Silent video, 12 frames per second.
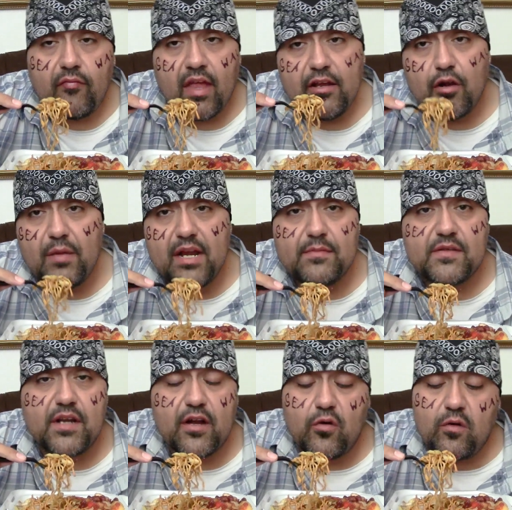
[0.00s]
You know, my name's
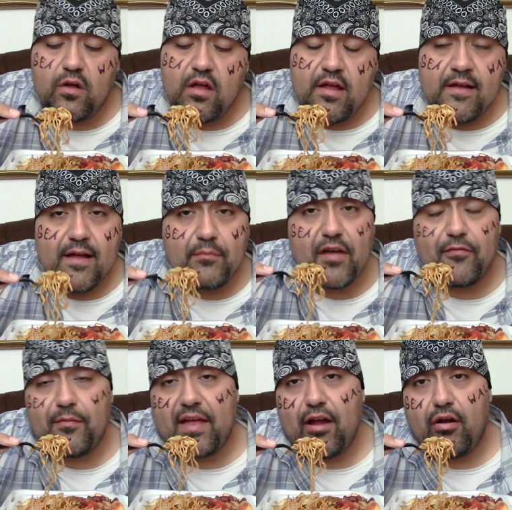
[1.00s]
Trejo not
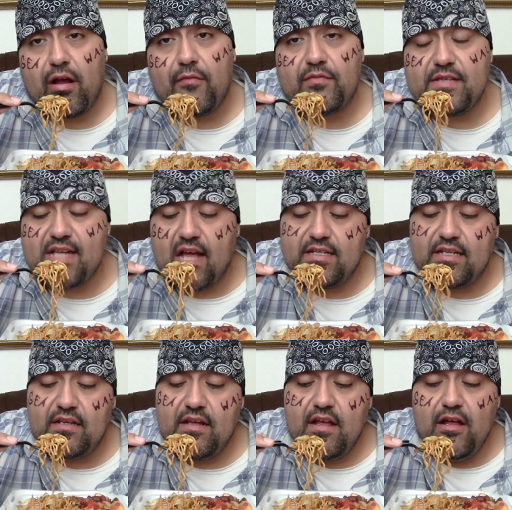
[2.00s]
from the area. I'm from Stockton.